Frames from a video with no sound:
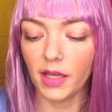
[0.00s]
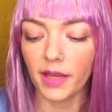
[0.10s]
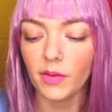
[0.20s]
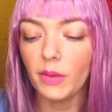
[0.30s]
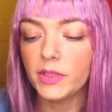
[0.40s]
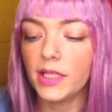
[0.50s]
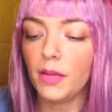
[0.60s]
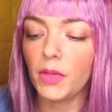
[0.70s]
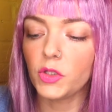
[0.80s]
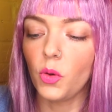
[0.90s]
I would say
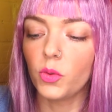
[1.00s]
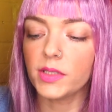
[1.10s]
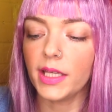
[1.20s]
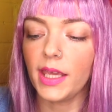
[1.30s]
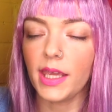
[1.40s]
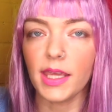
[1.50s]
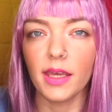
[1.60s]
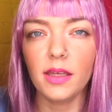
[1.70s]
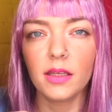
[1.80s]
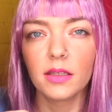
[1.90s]
like my toe is like
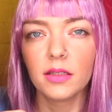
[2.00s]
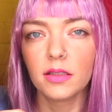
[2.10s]
here.